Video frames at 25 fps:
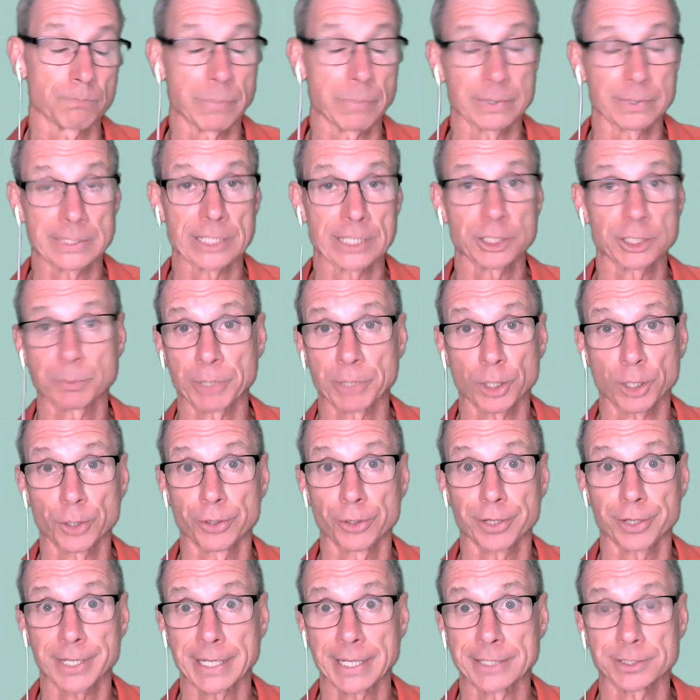It gets them at
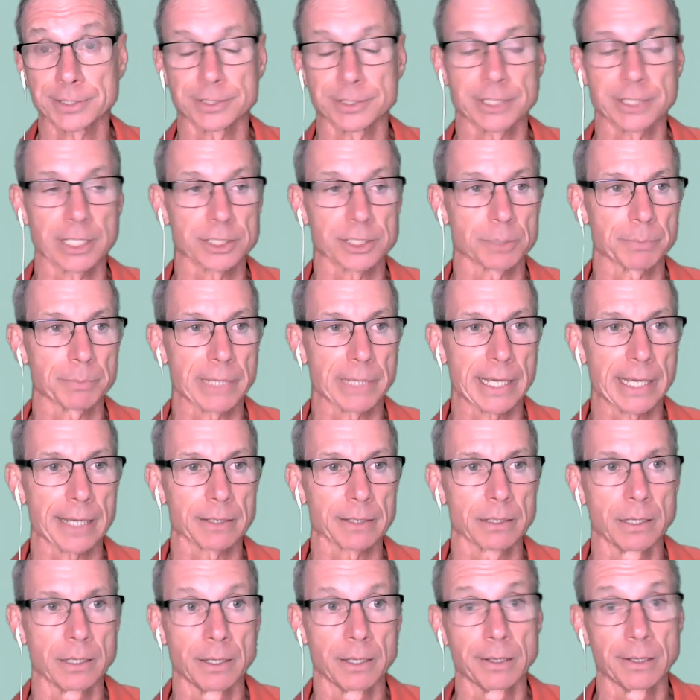hurricanes and takes them back.